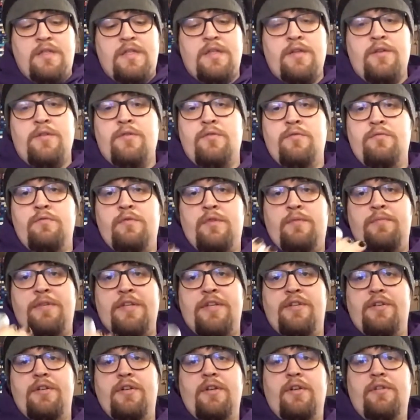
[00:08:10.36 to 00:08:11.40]
So
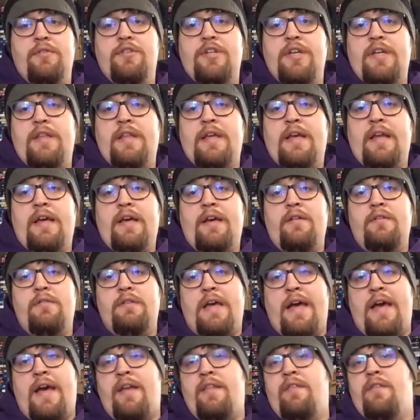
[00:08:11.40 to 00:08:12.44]
be sure to go check that
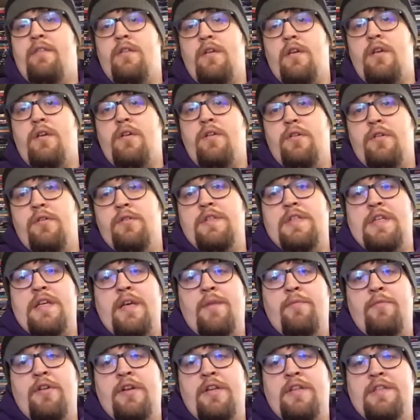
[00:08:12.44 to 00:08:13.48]
out at the Yo-Yo
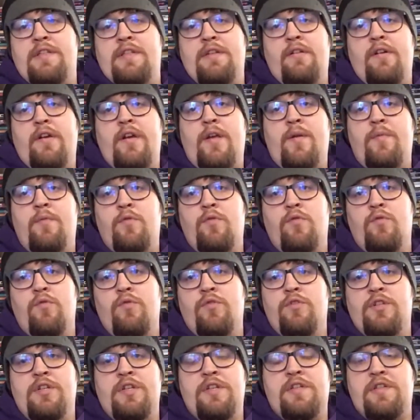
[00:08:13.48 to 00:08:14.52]
Sam on Instagram,
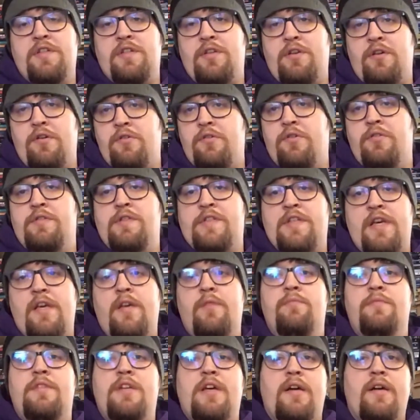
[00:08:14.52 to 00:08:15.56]
or just
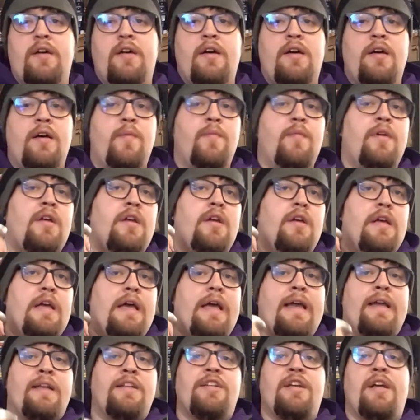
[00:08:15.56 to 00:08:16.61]
yoyosam.com,
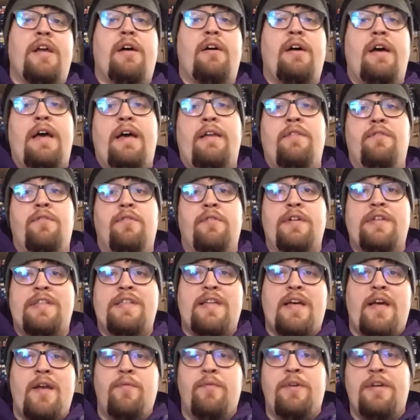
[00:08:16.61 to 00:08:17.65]
and check out at
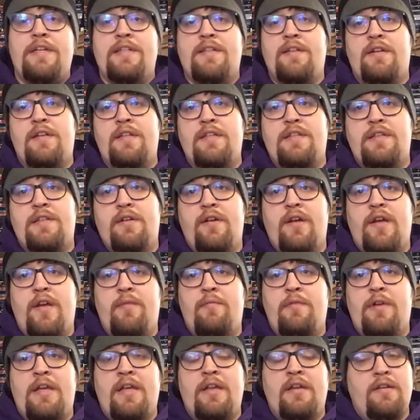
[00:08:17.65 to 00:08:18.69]
Throwing Sideways on
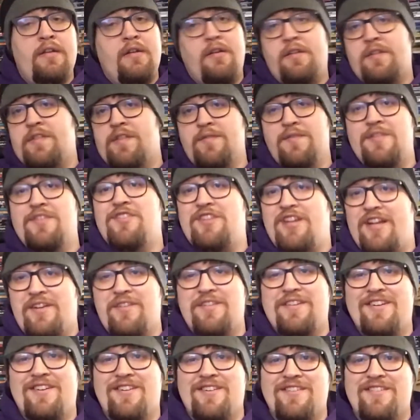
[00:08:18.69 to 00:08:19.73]
Instagram, and also his
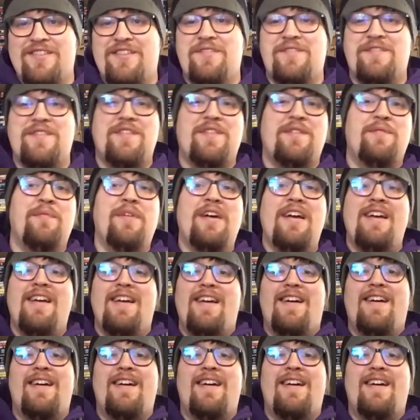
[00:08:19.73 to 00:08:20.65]
channel here on YouTube